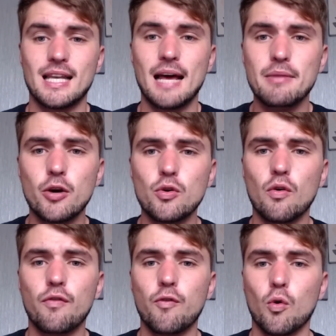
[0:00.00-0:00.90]
Let me know
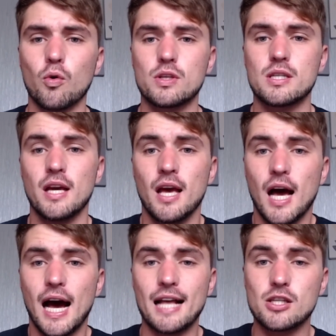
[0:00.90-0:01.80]
your thoughts
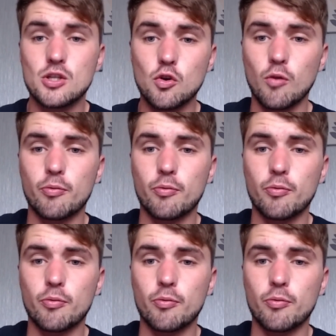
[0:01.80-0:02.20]
and score